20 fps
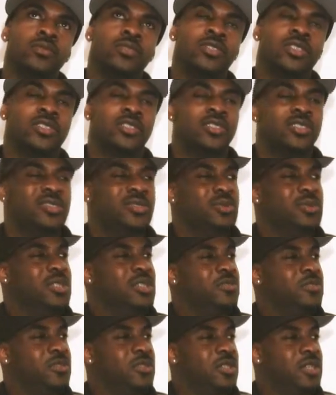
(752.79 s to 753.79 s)
Just to do
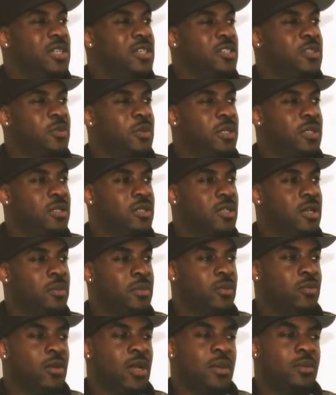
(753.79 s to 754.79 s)
different things, man. I've
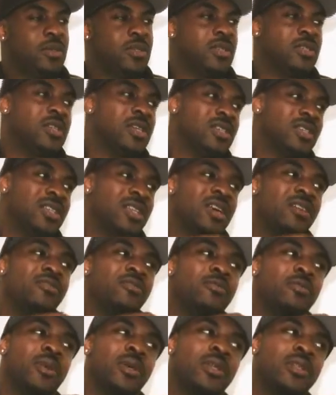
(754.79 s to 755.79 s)
been rhyming since I was
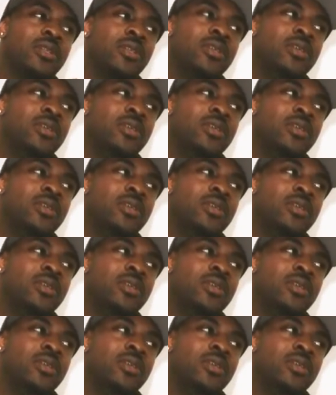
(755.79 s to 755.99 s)
11, man.